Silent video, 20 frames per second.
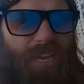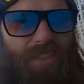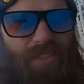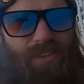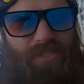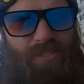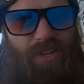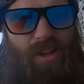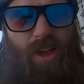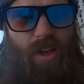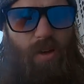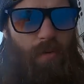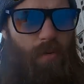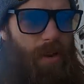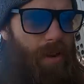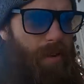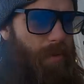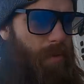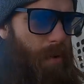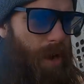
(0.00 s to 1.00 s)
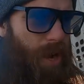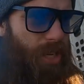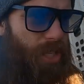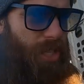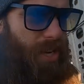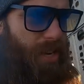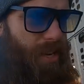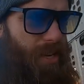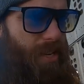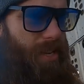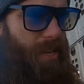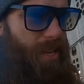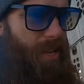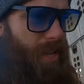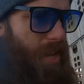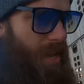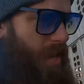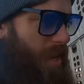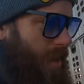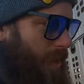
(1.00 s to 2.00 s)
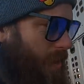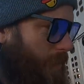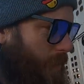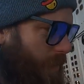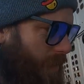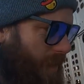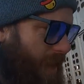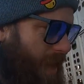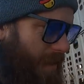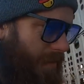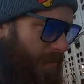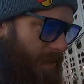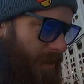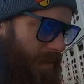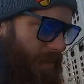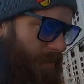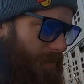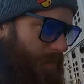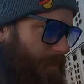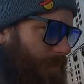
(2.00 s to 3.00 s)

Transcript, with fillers: and there's a hot water washout where they have a